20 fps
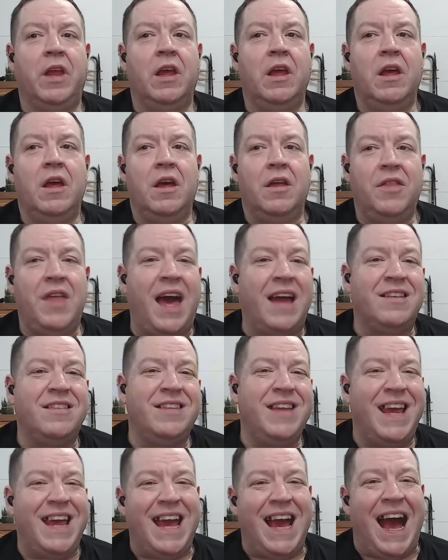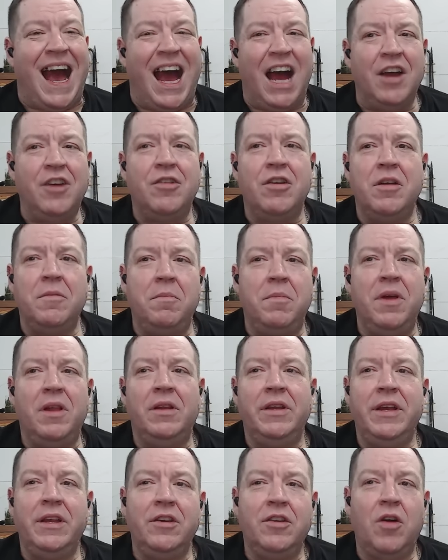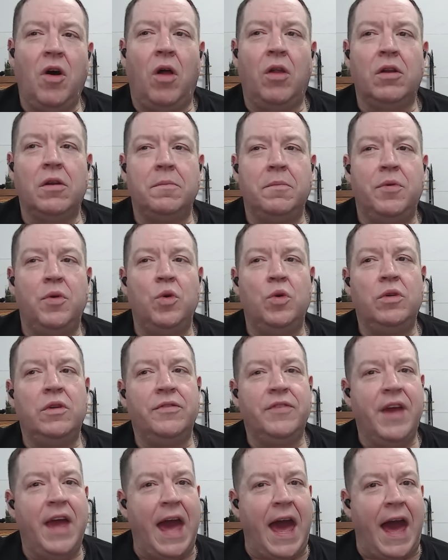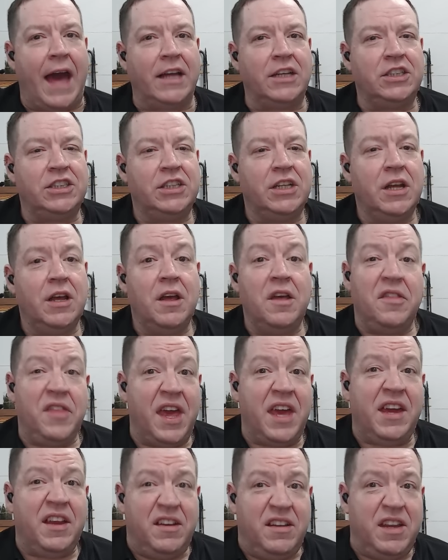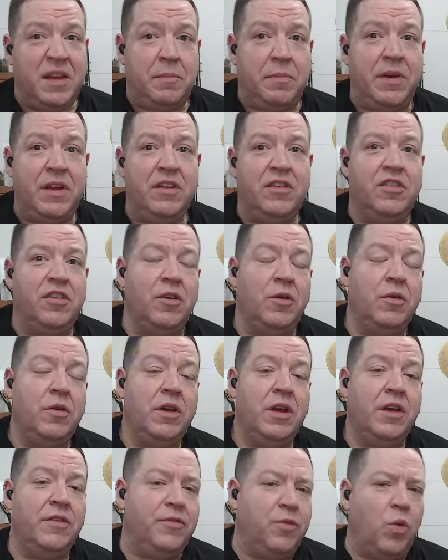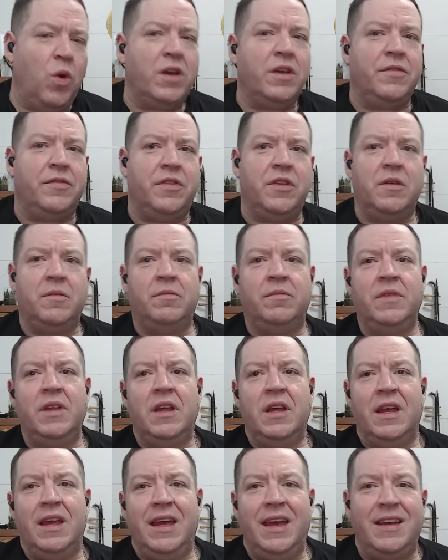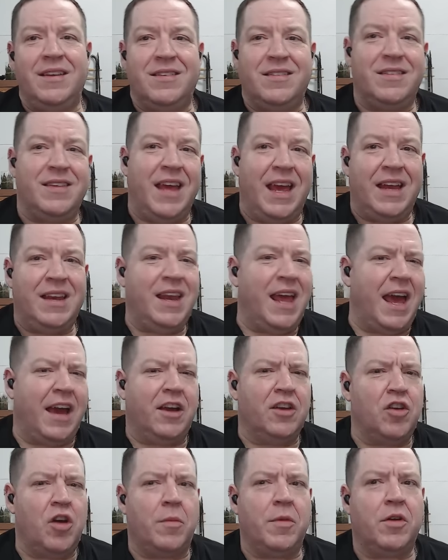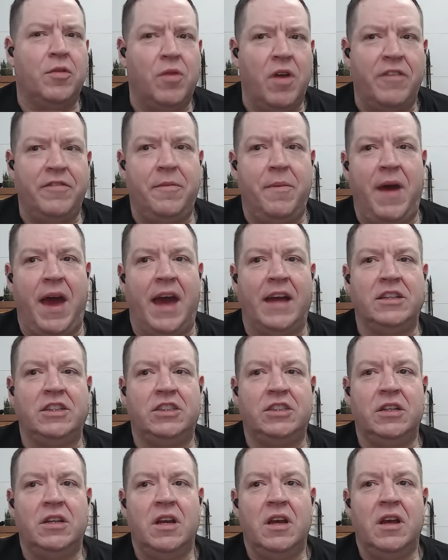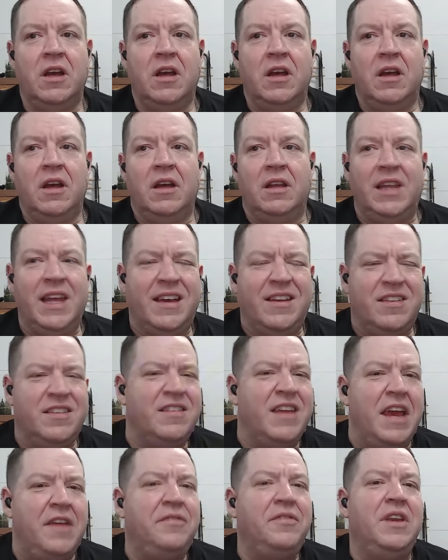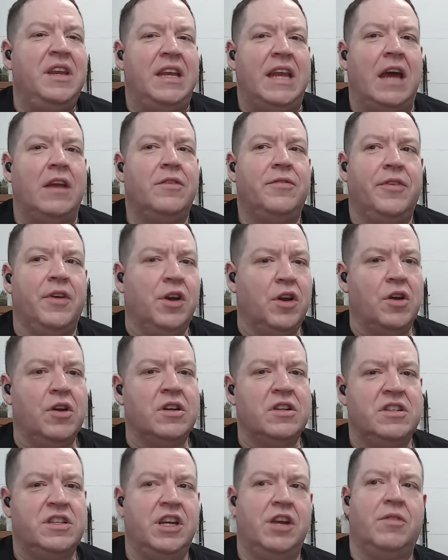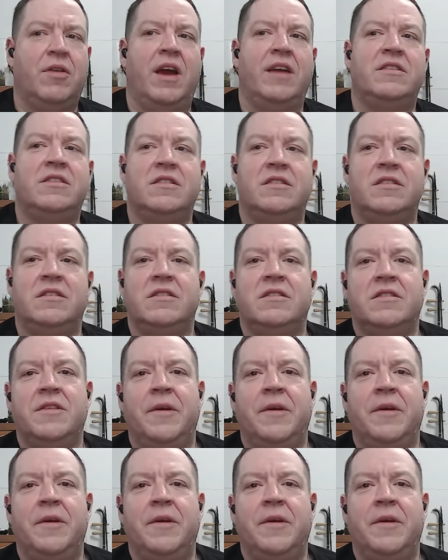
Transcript: That's a $100 billion pool of cash they can dip into if one of them hits an economic rough patch, like a safety net for currency crises.